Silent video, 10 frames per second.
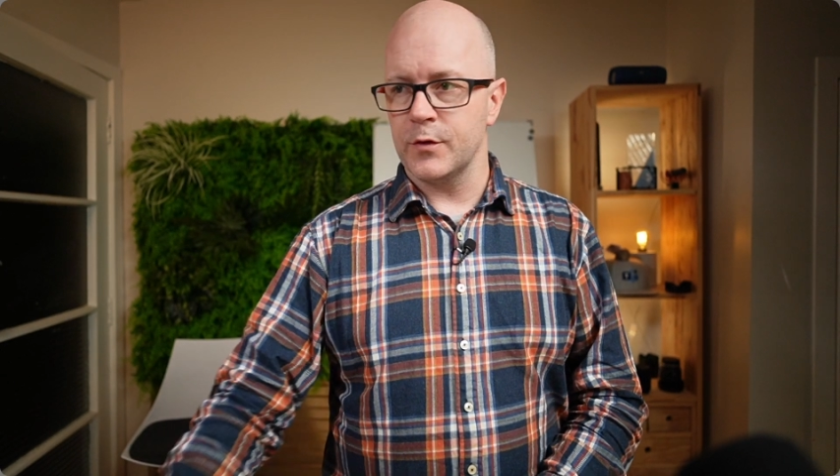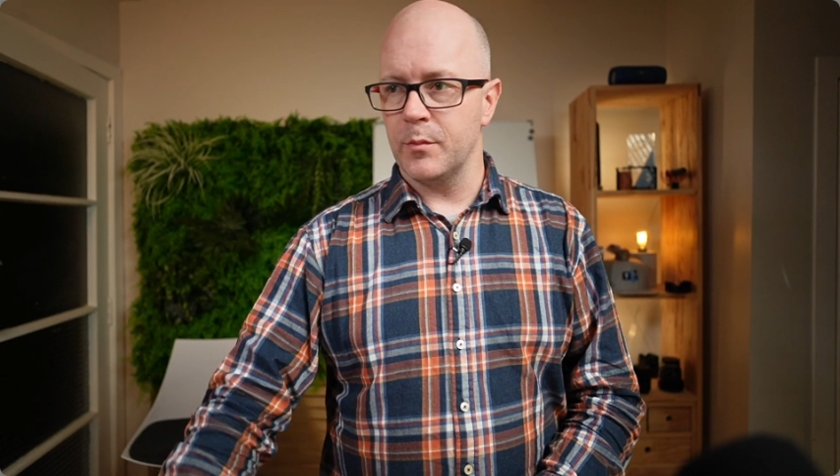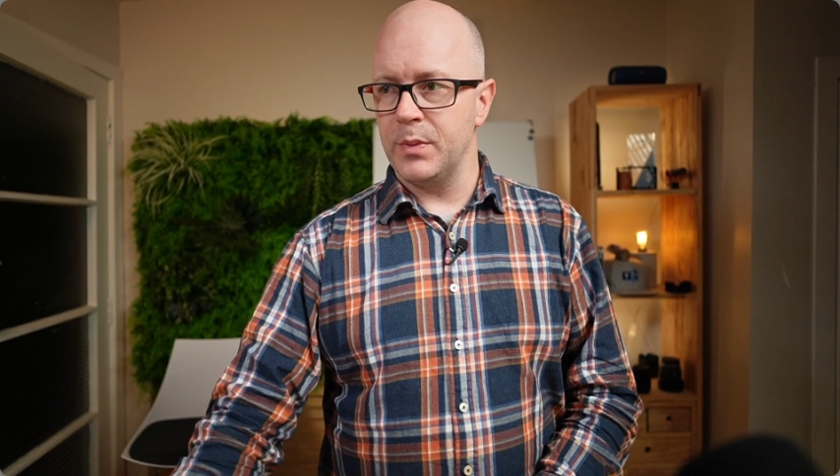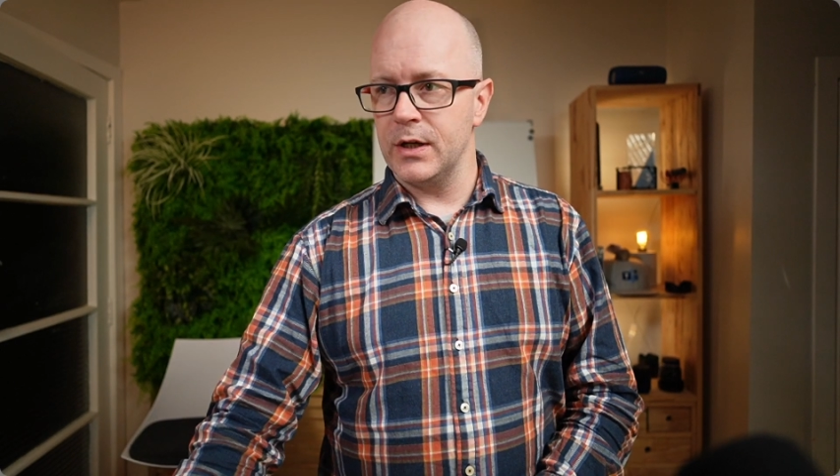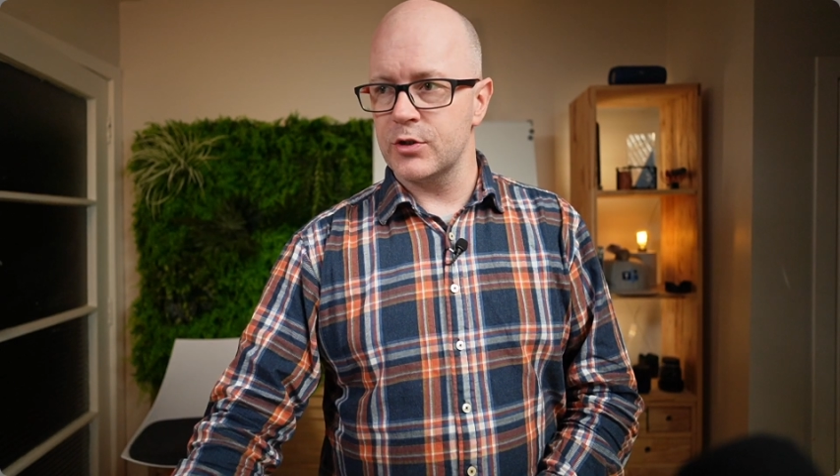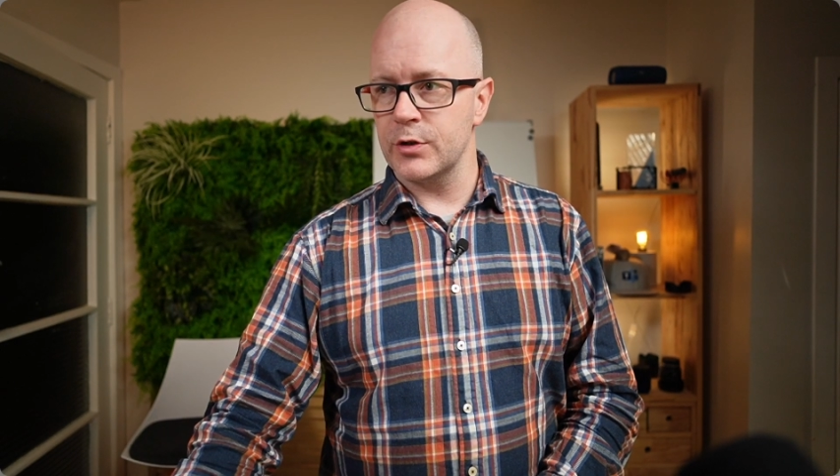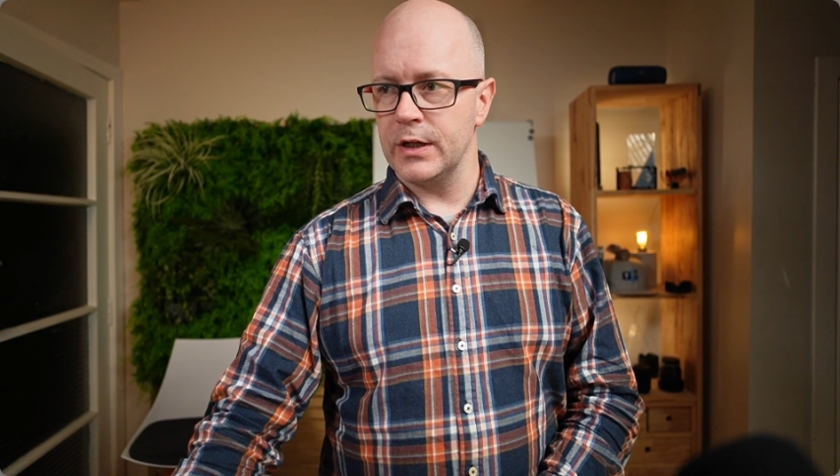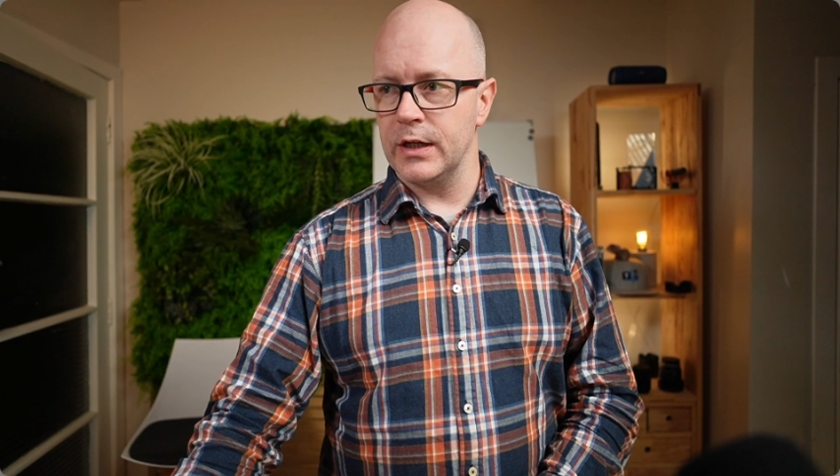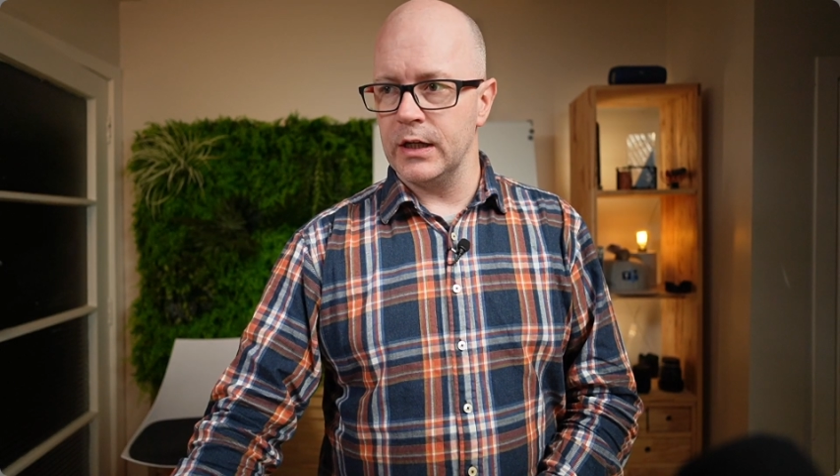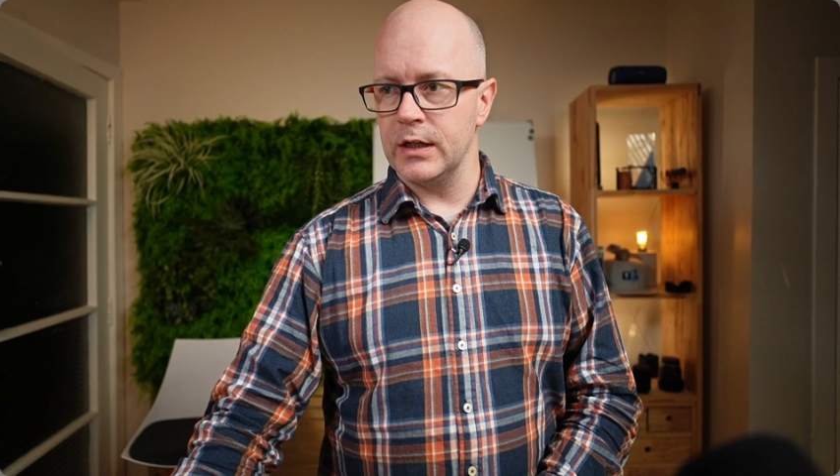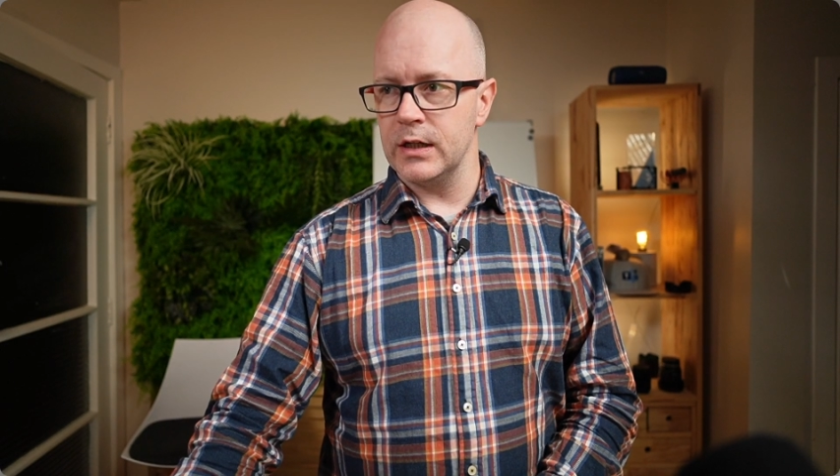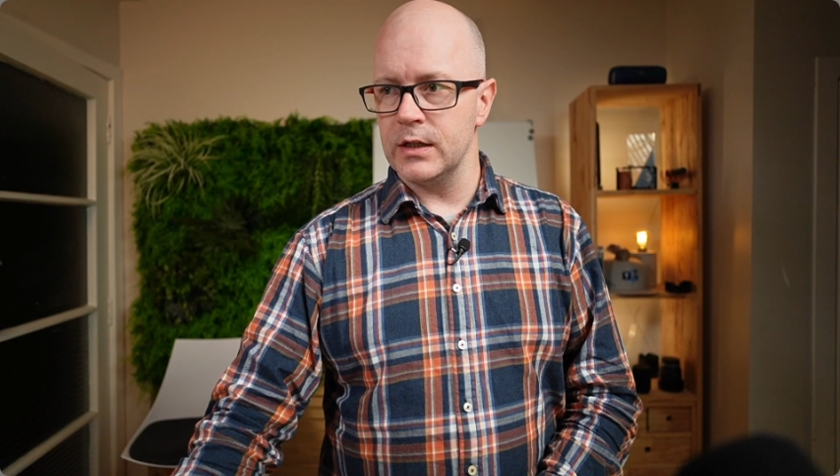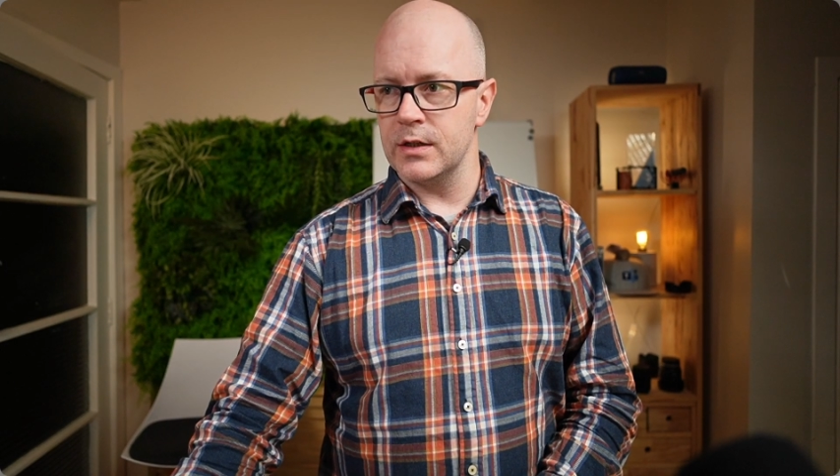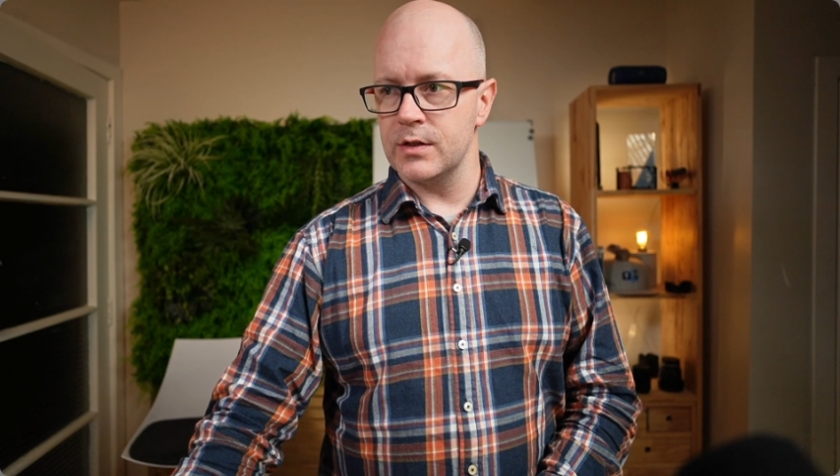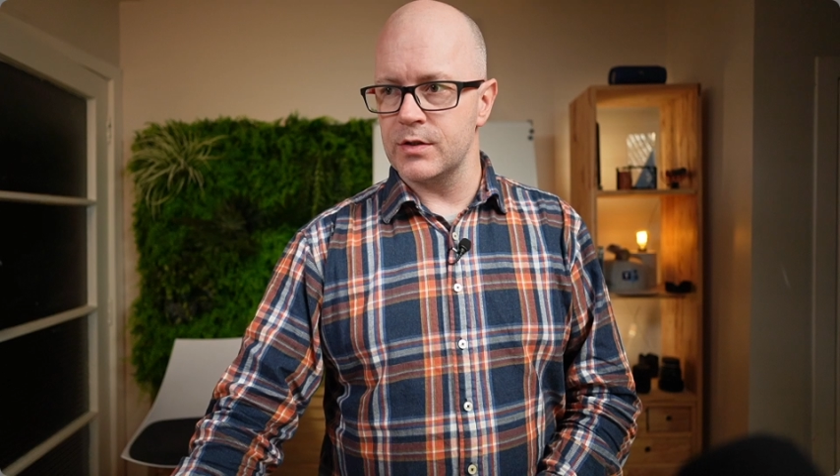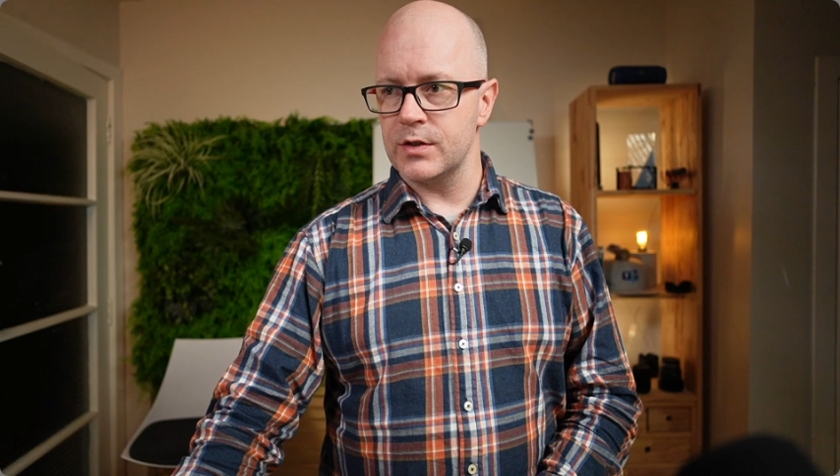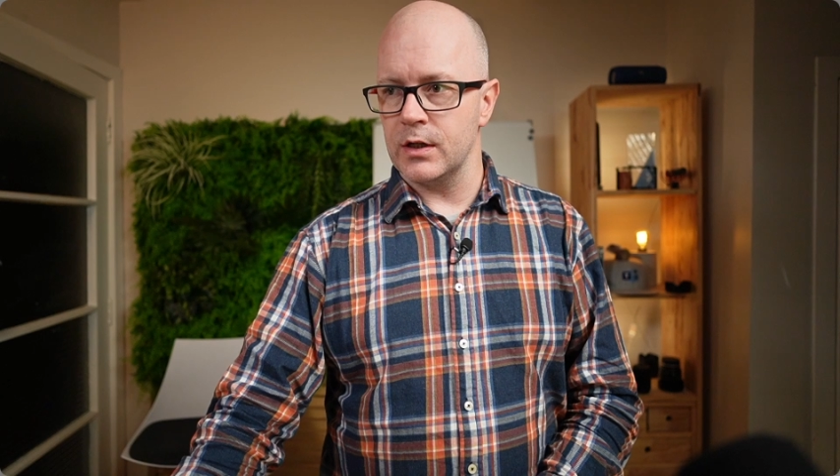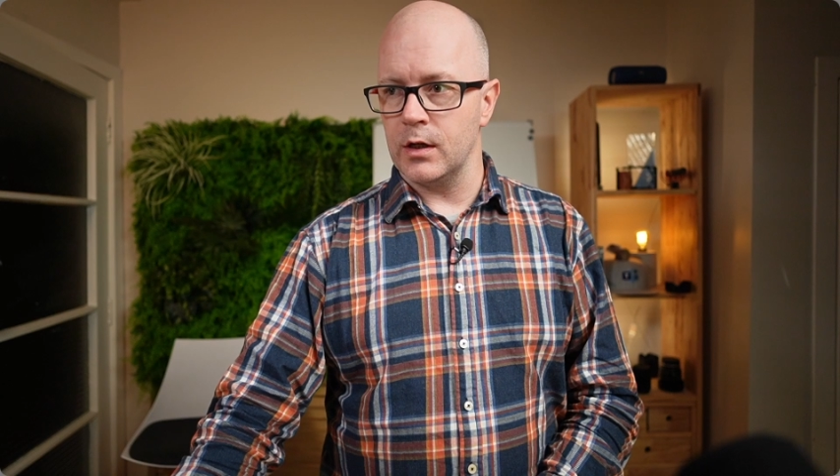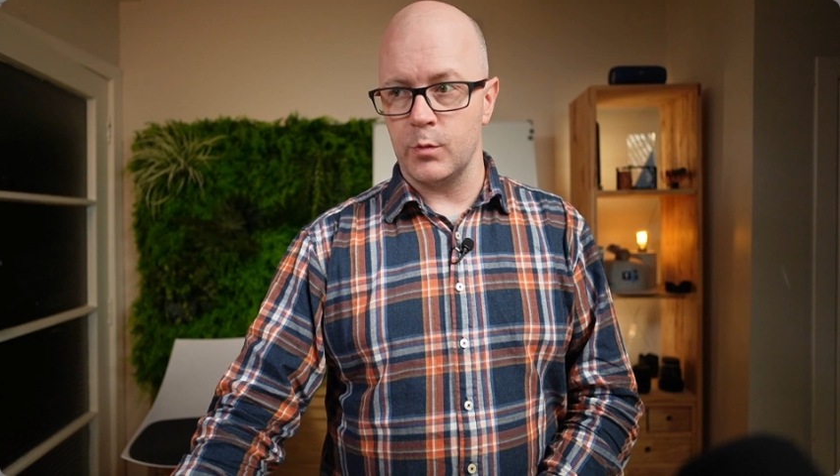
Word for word: from Petri, it is uh,